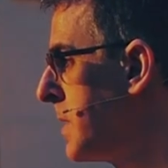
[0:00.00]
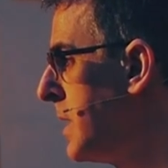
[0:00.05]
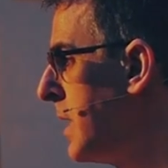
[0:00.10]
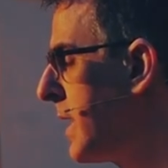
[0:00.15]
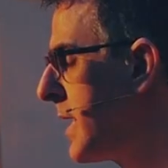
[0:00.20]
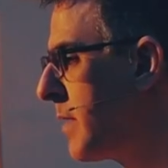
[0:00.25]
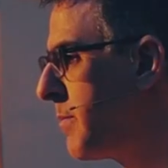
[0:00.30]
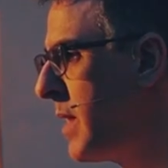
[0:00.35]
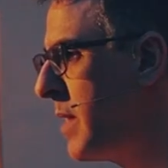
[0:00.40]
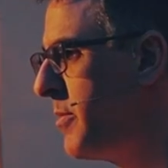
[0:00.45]

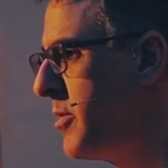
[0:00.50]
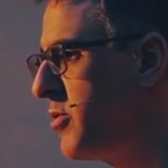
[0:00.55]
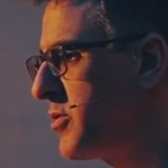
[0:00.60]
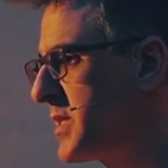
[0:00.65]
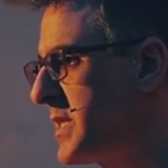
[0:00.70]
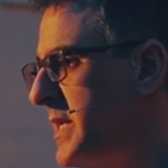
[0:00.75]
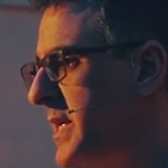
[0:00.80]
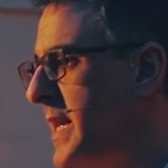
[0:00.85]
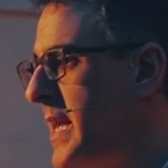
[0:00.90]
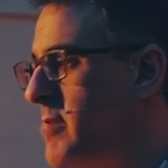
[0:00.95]
Now, maybe you're
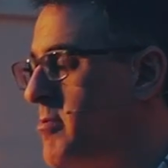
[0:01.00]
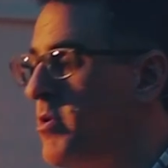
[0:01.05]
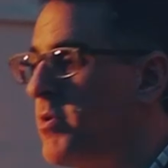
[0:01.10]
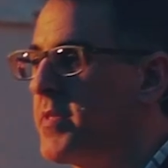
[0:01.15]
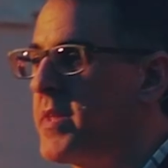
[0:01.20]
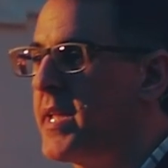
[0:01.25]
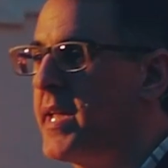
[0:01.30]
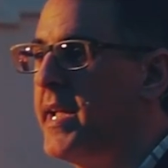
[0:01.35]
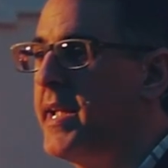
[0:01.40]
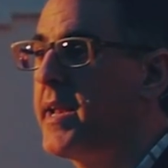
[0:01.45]
sitting here and you're
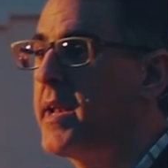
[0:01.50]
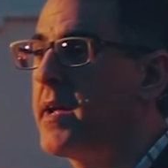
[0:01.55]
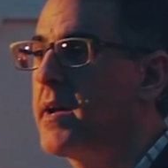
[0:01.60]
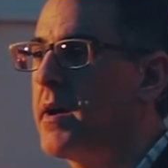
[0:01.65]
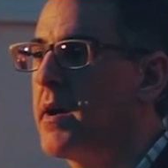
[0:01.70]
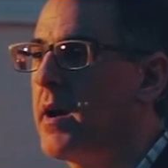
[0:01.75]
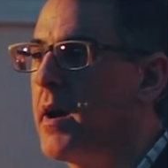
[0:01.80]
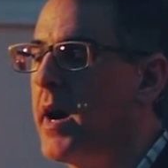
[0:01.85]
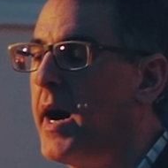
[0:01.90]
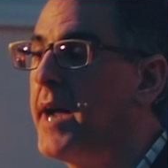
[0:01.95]
thinking,
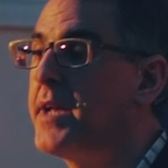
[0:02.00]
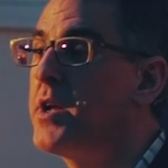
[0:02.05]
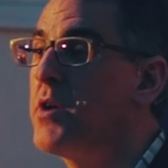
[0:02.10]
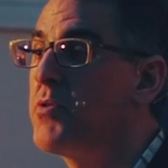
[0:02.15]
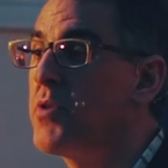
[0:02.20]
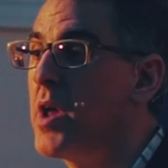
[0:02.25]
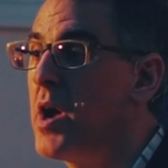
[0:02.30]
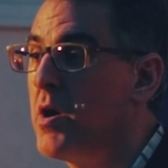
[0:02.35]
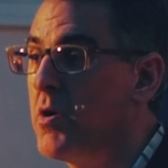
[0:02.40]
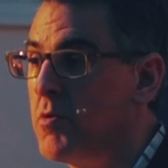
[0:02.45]
I don't
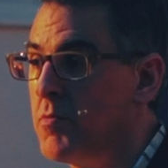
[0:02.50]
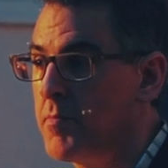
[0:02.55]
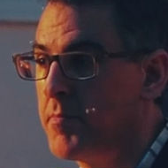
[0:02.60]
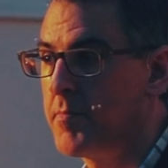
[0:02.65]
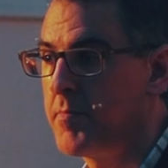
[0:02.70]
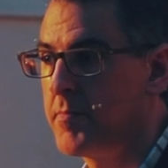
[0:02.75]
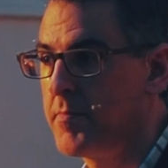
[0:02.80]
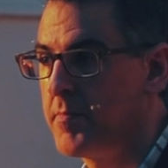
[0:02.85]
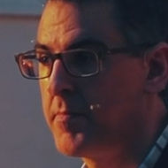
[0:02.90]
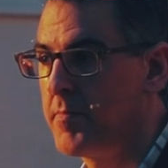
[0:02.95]
know.
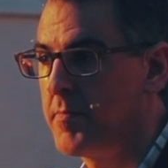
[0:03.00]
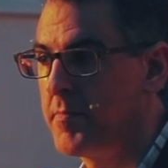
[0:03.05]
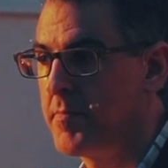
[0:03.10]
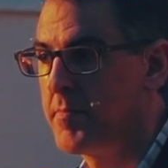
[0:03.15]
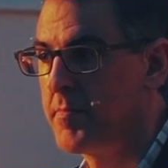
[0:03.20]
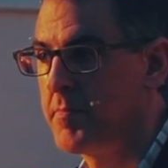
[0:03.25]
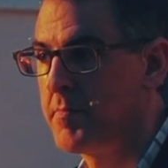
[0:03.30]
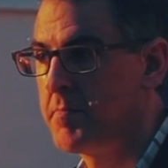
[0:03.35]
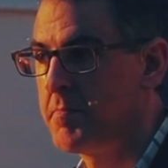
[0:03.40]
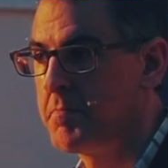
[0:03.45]

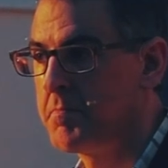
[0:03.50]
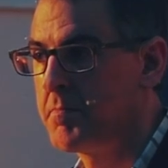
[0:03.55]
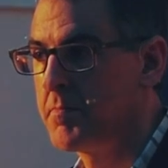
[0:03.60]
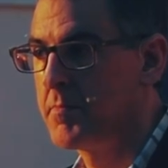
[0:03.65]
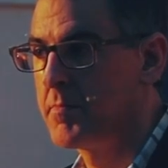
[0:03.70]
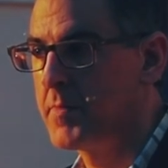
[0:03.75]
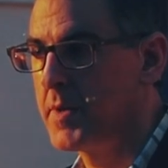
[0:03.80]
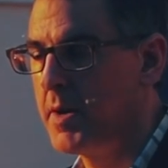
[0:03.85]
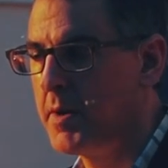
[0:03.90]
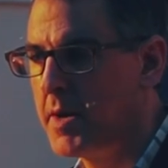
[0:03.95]

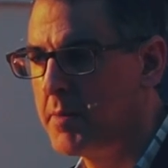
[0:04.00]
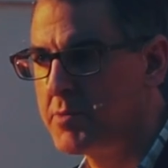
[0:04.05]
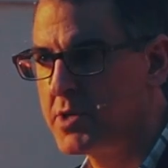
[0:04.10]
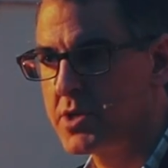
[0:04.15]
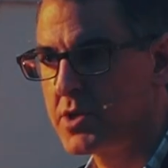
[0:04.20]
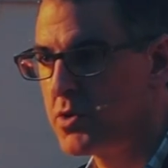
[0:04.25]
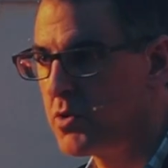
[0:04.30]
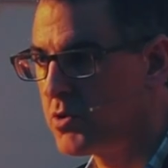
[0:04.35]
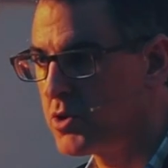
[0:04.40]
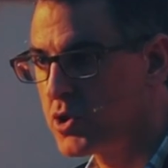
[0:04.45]
I'm
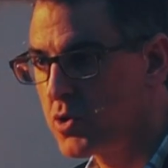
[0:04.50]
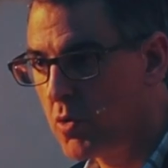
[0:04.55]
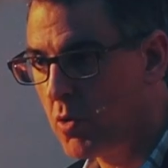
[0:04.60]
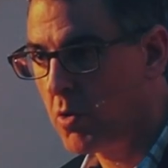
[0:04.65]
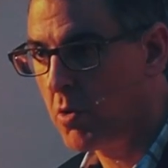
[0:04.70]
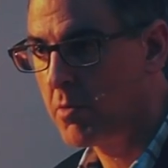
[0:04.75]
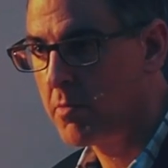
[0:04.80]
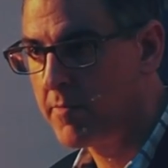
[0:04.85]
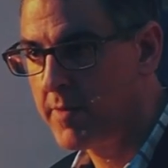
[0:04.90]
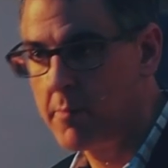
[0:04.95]
just not
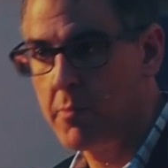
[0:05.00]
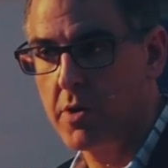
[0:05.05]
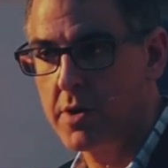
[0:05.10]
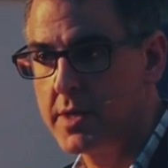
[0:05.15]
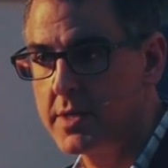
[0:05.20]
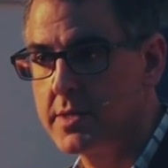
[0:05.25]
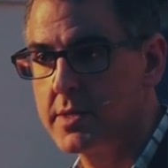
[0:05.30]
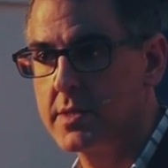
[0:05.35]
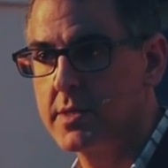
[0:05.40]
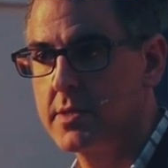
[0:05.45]
sure, if I'm
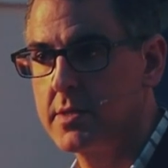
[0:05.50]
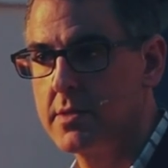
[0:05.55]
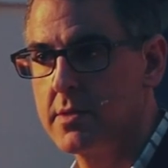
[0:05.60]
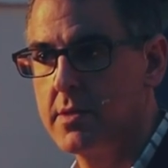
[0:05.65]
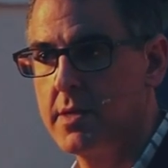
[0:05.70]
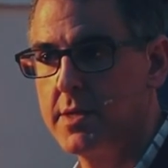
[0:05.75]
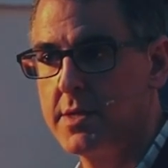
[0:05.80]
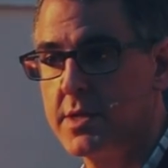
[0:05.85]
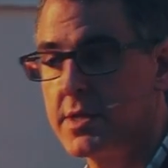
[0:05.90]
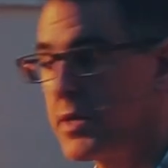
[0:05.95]
honest.
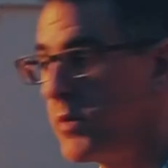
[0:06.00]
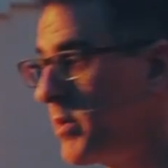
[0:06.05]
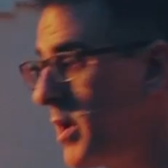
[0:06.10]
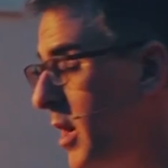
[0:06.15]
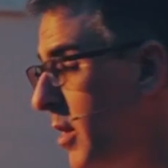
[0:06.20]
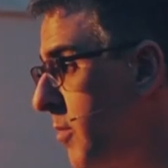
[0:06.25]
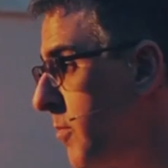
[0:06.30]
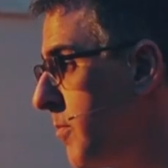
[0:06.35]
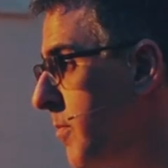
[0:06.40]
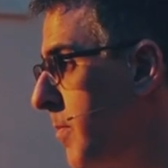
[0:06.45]
I just don't know.